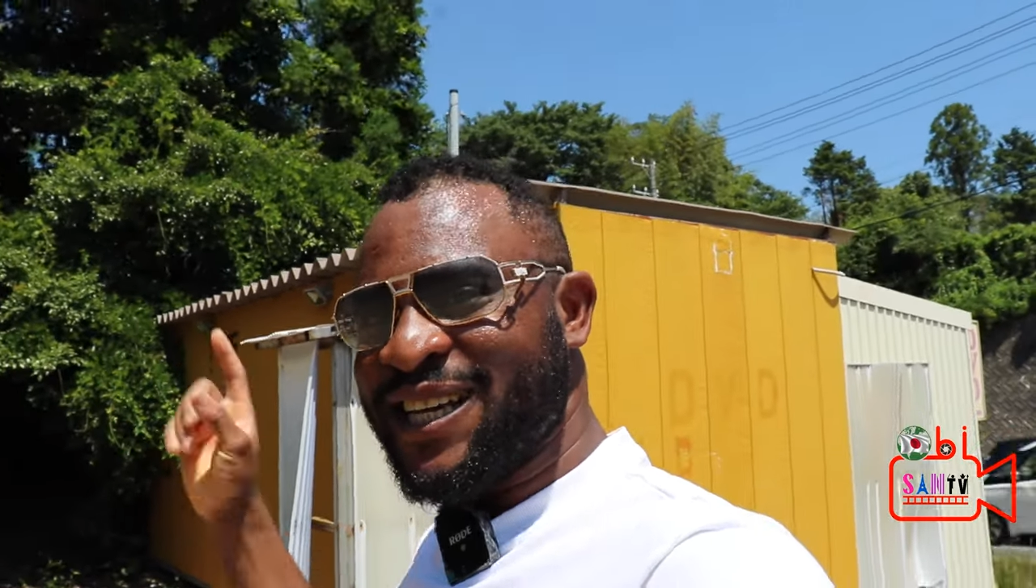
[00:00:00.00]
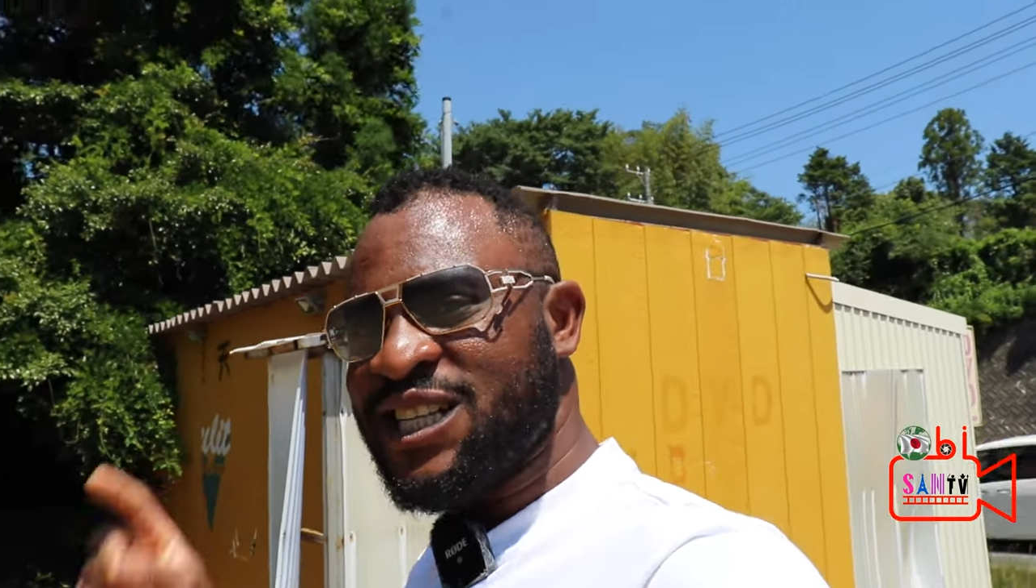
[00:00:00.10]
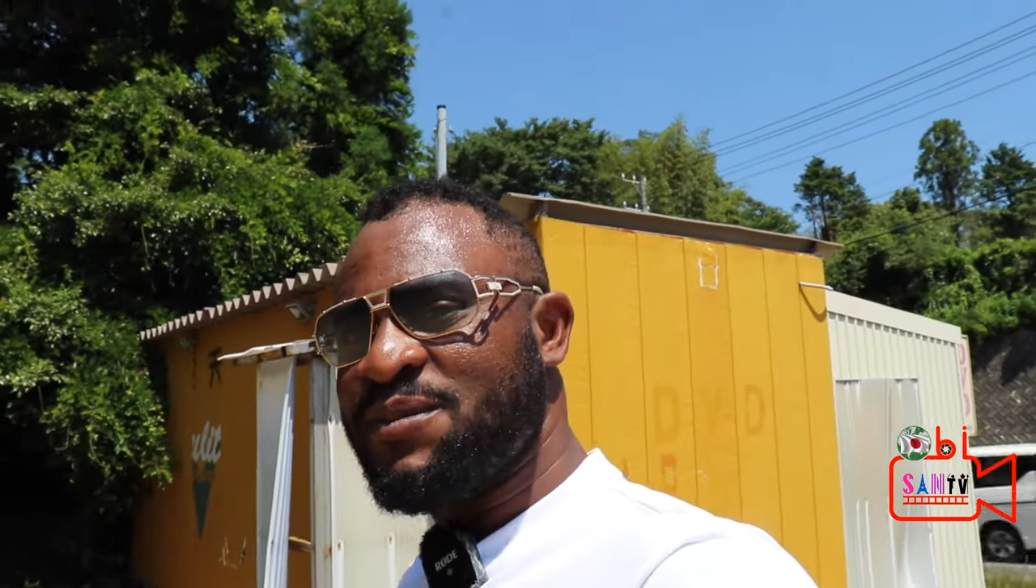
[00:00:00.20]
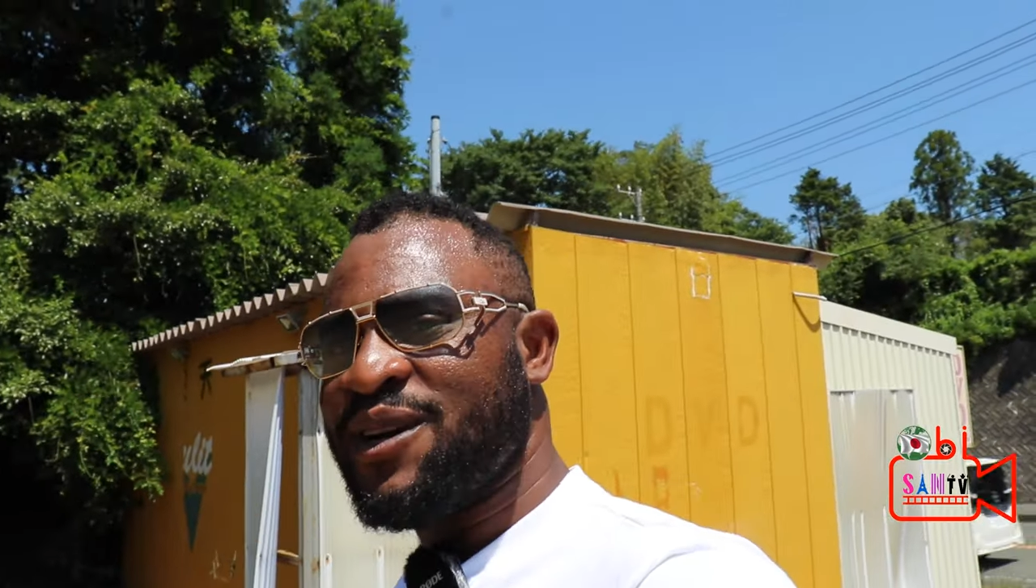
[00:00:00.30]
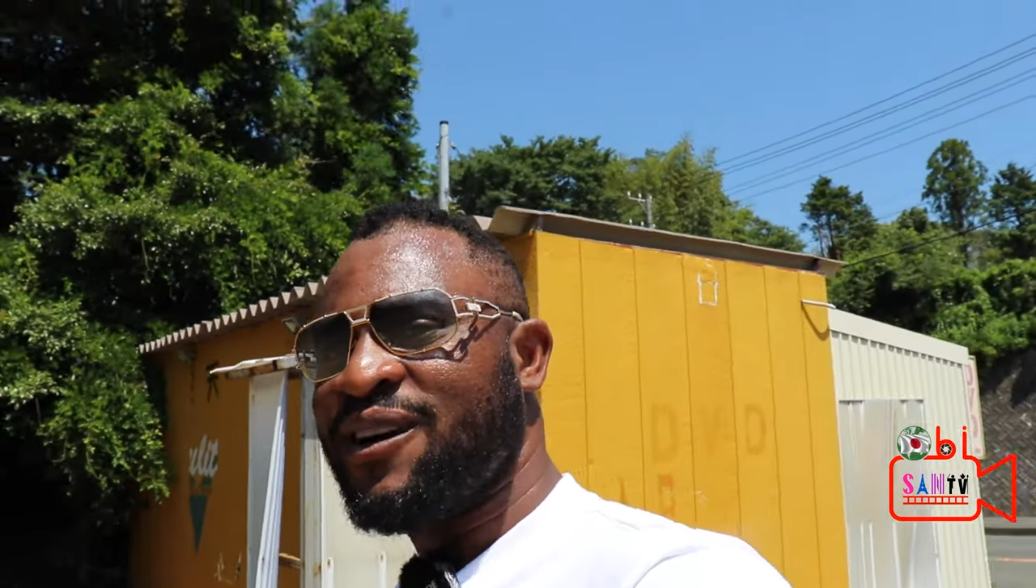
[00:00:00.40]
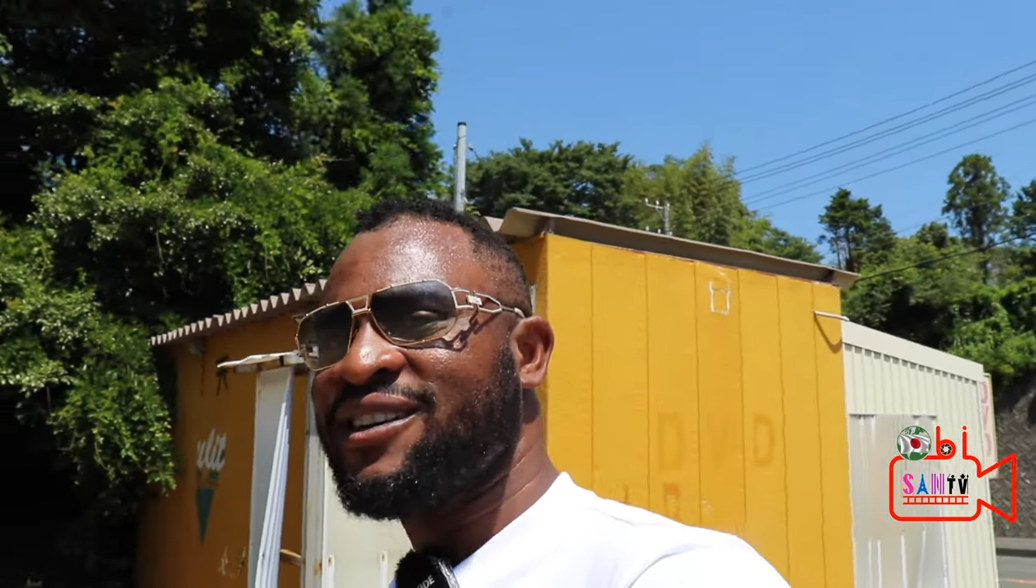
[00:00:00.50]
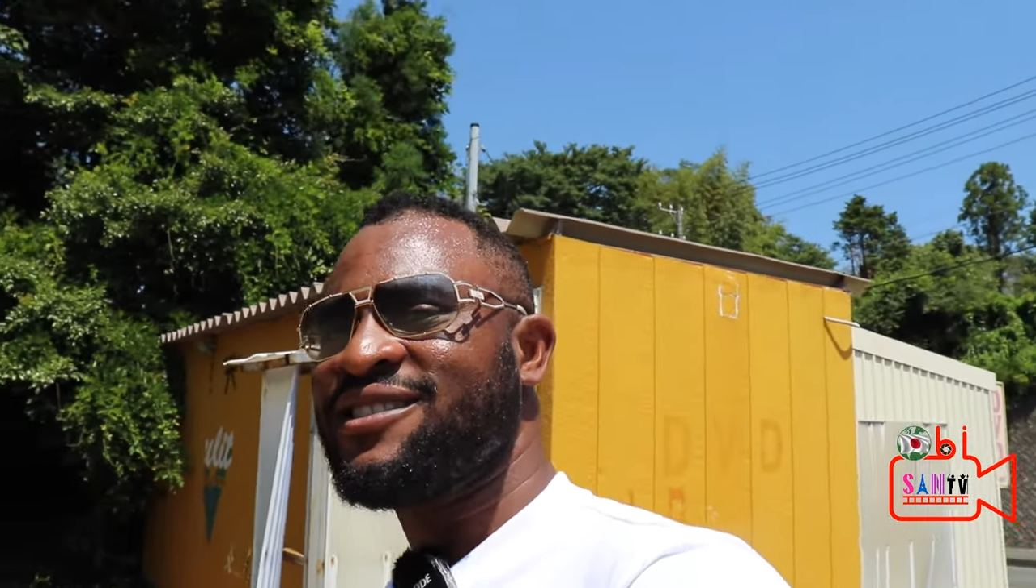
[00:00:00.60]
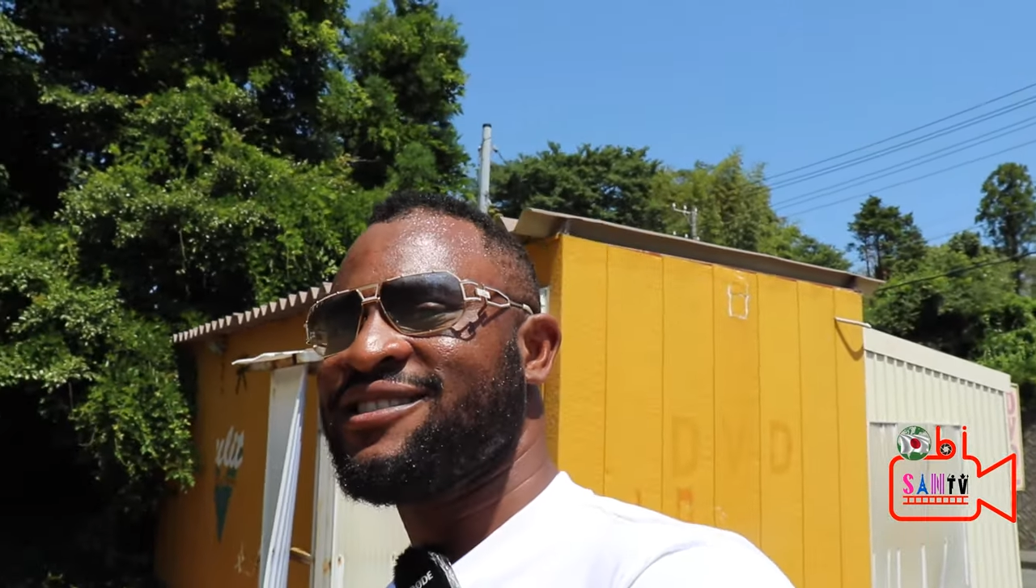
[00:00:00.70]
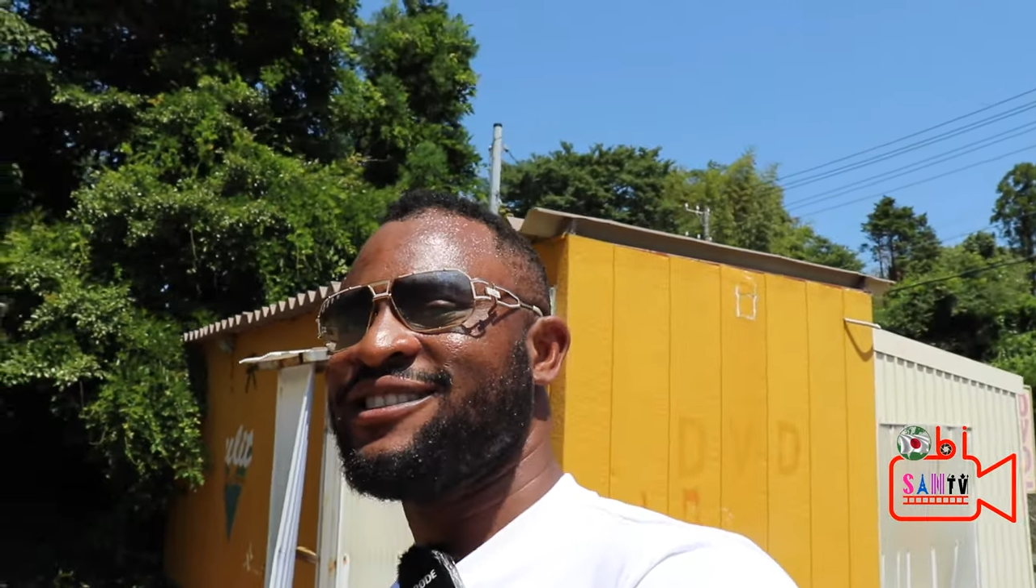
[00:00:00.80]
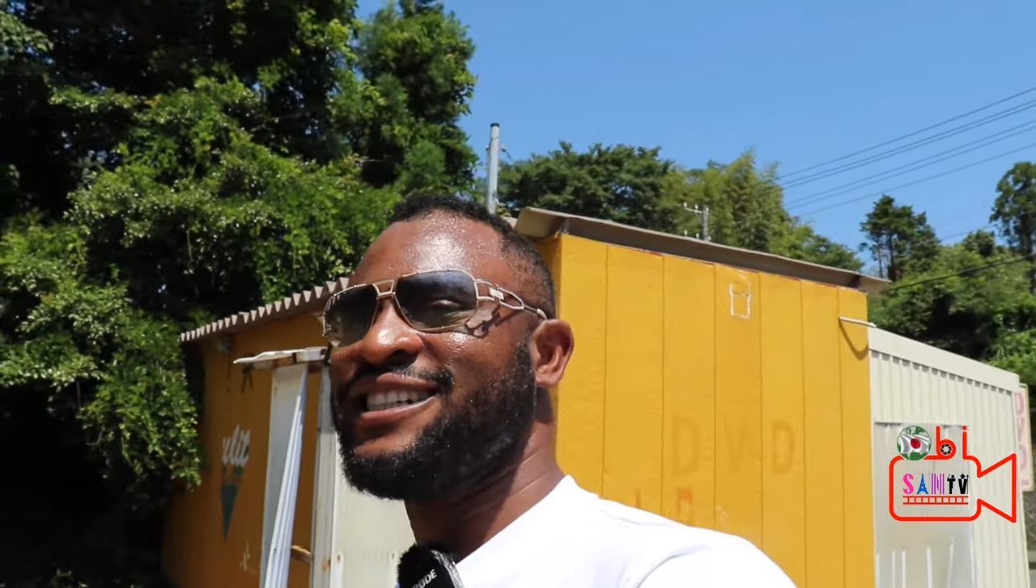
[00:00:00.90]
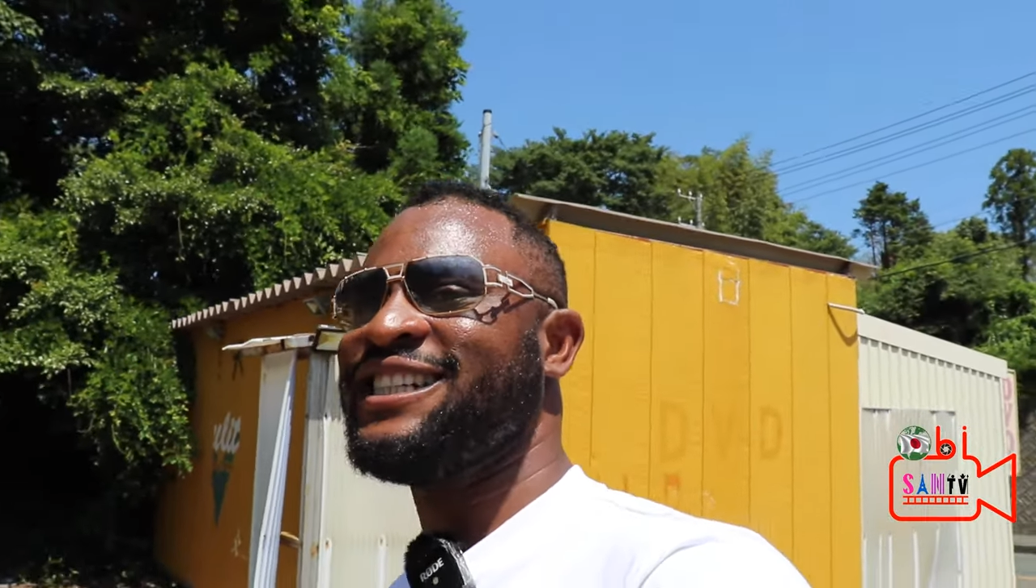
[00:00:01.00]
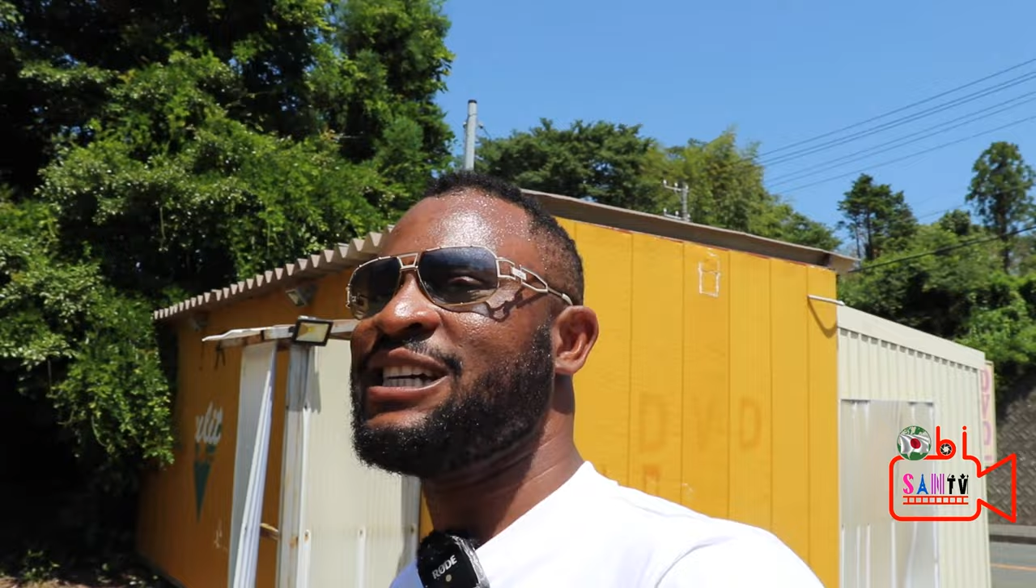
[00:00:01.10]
is because the